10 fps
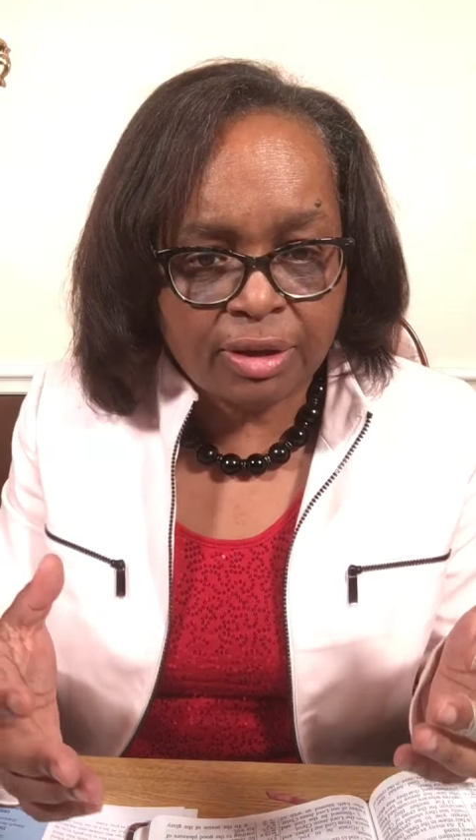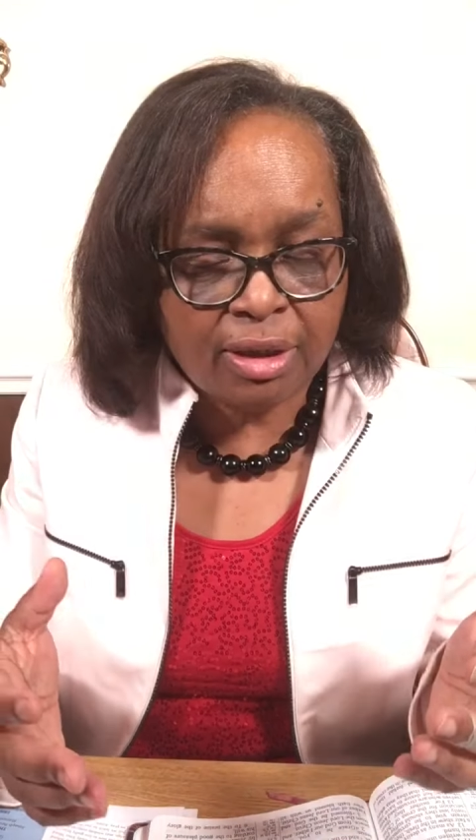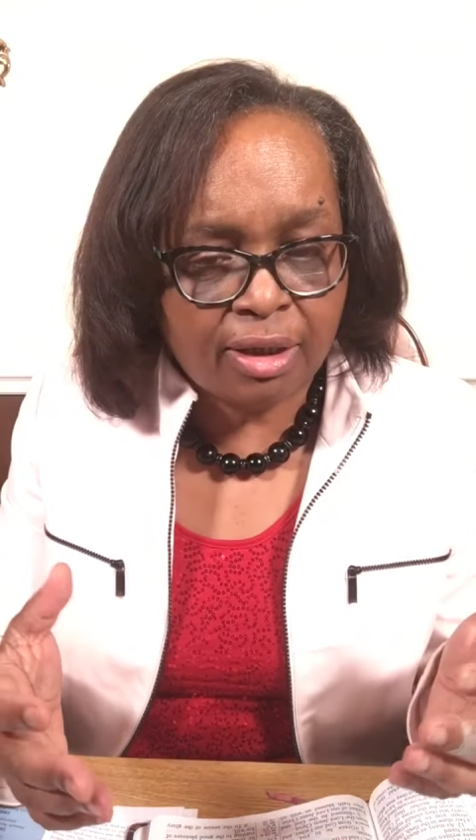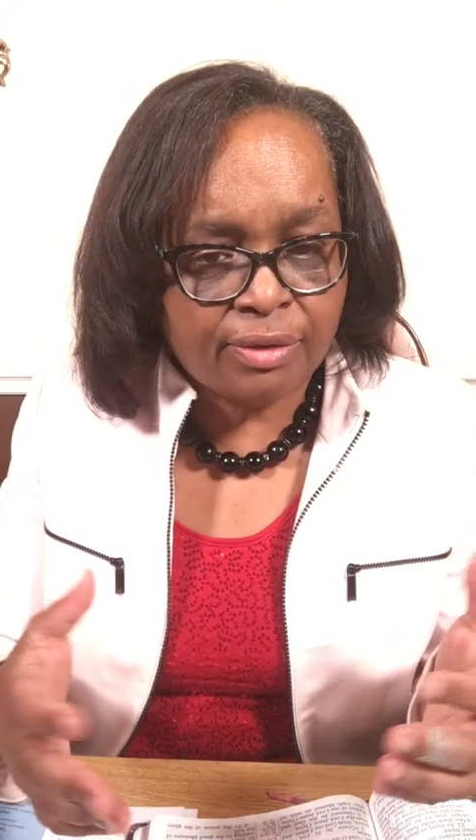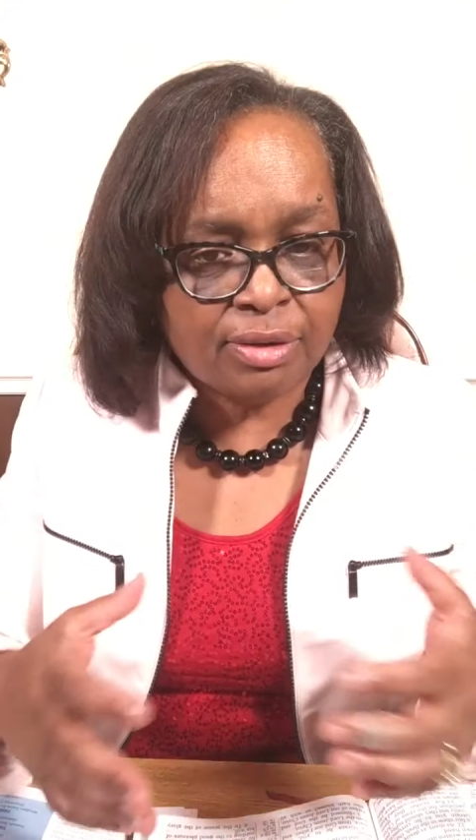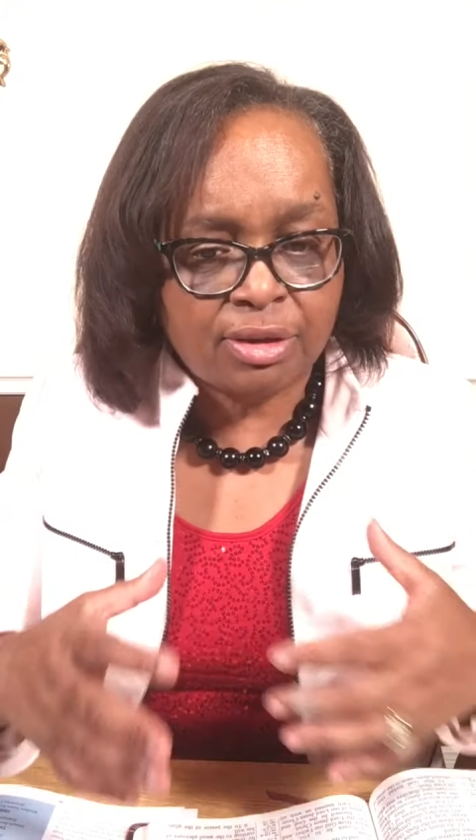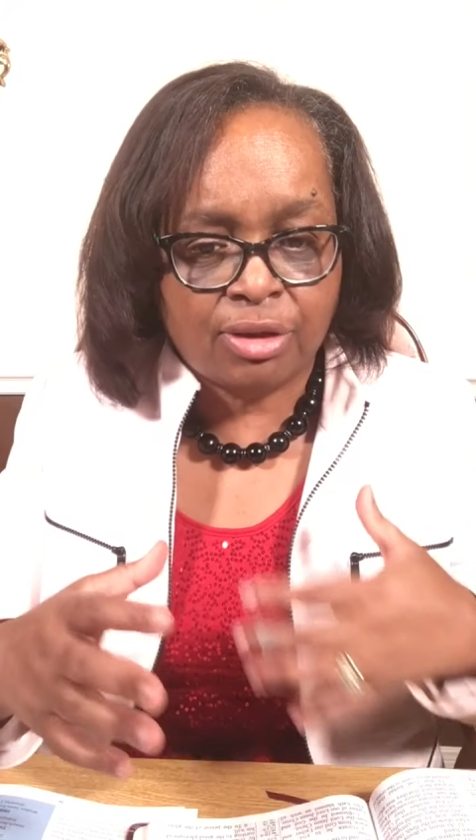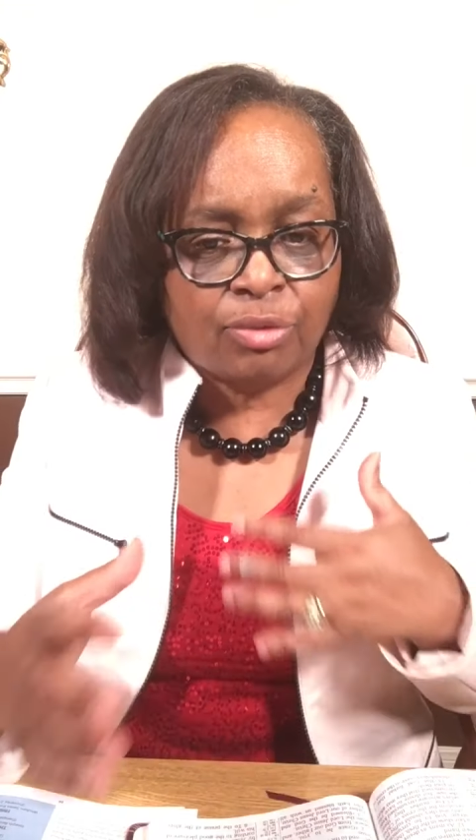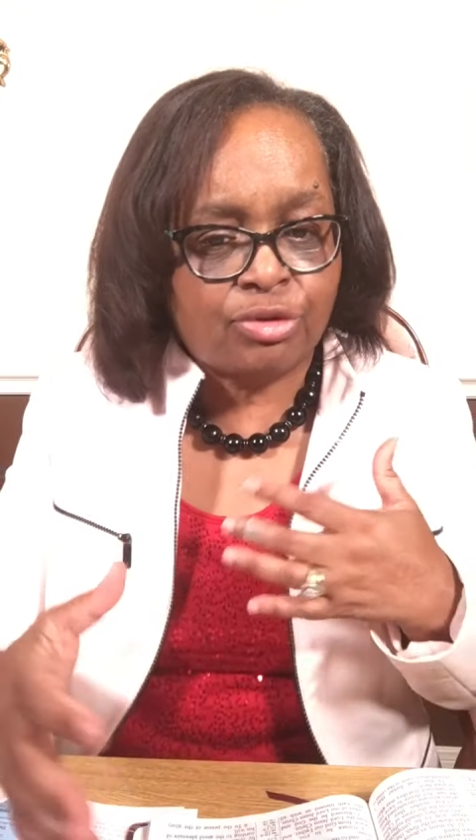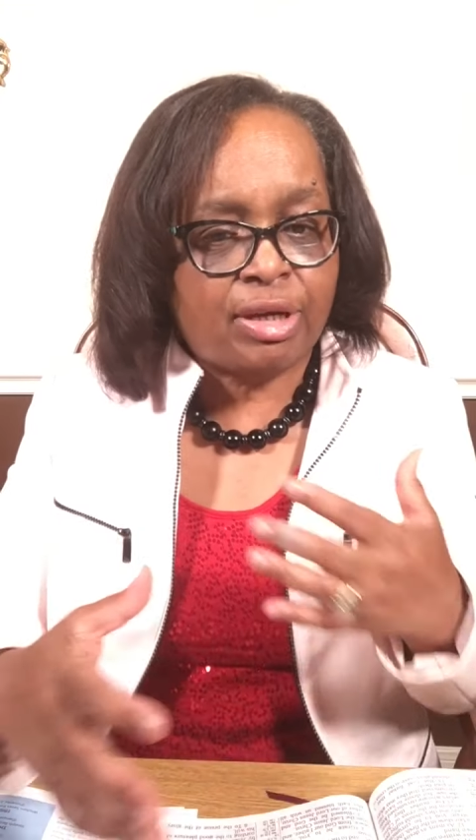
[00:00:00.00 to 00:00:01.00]
the others.
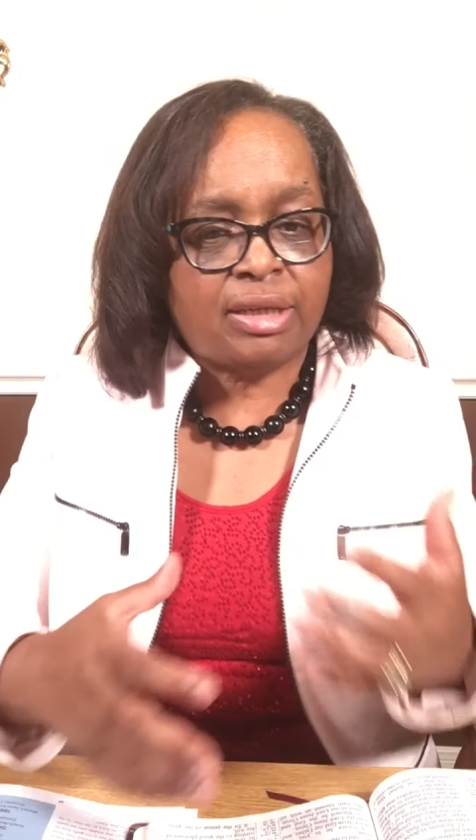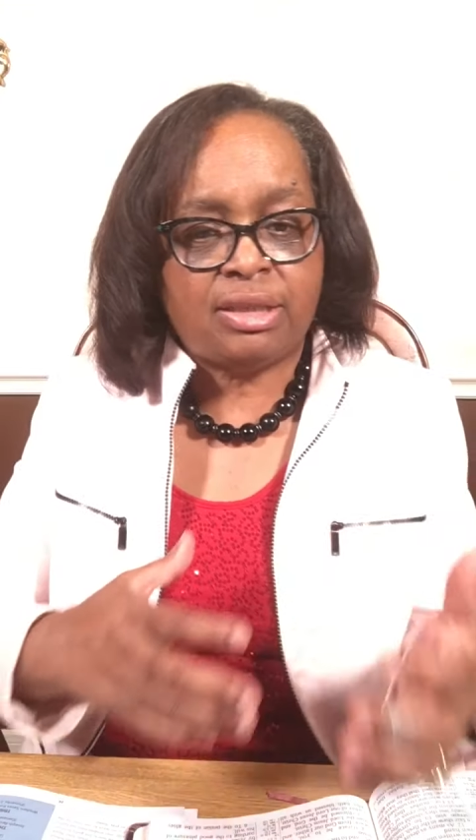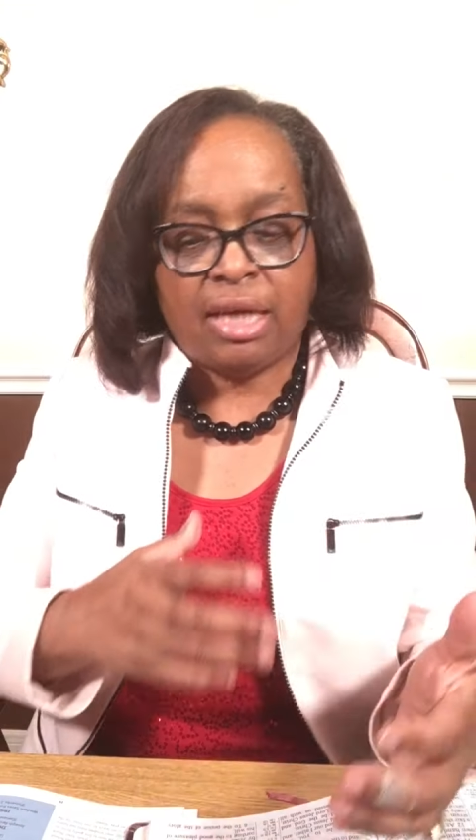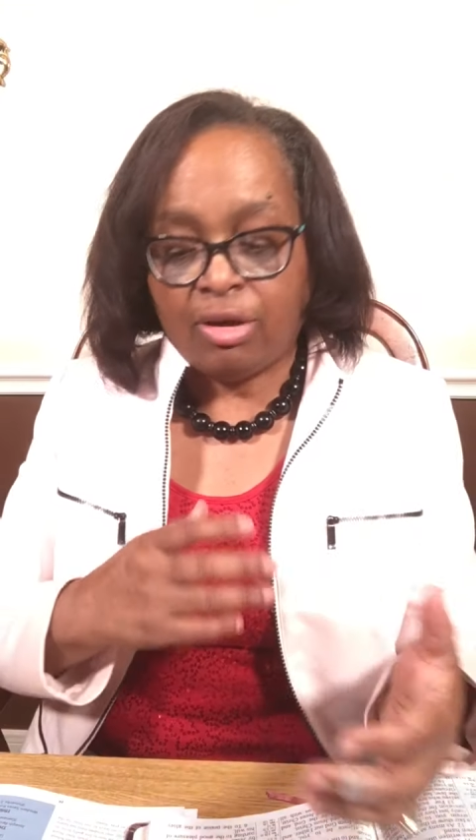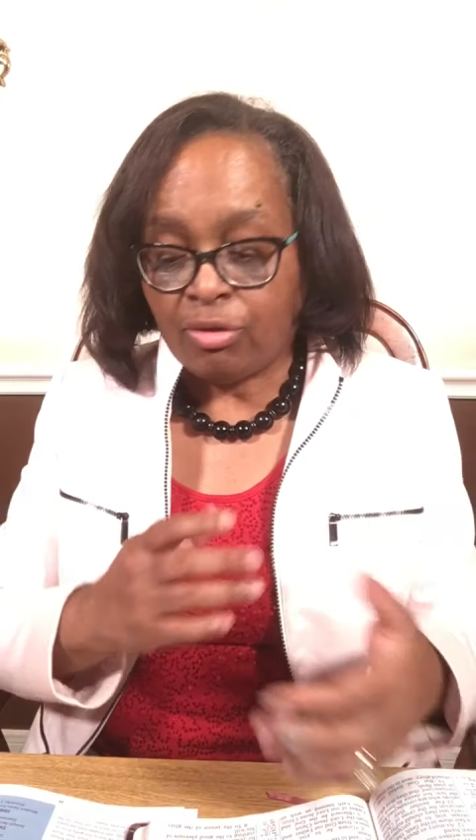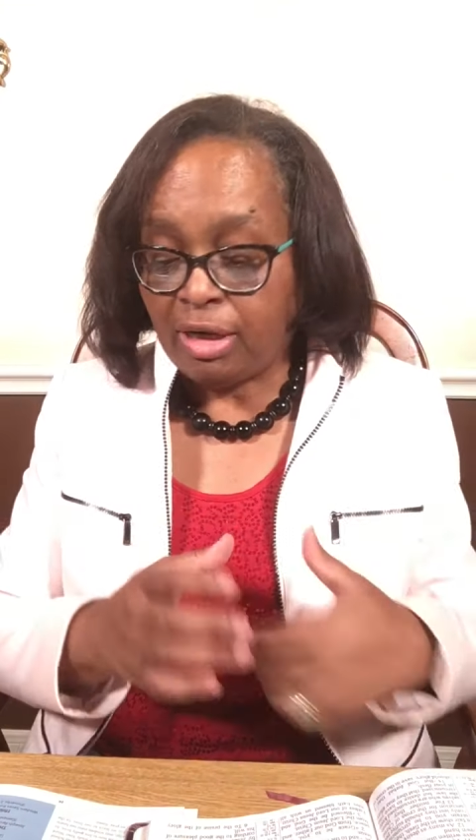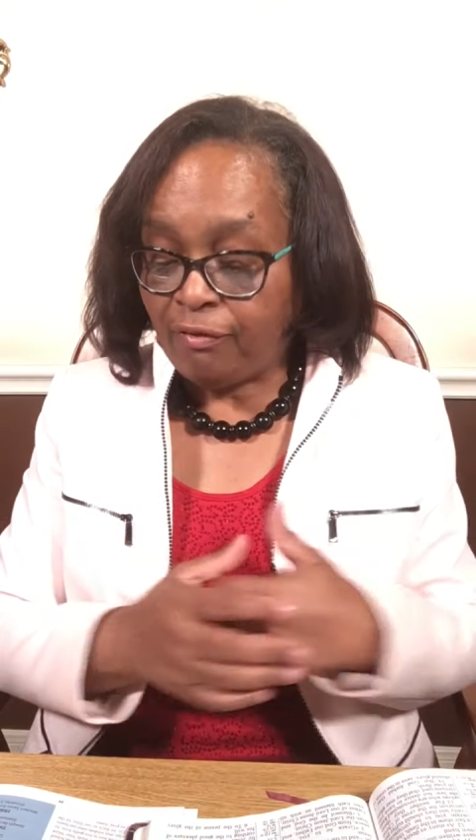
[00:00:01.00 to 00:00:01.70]
Don't try to take credit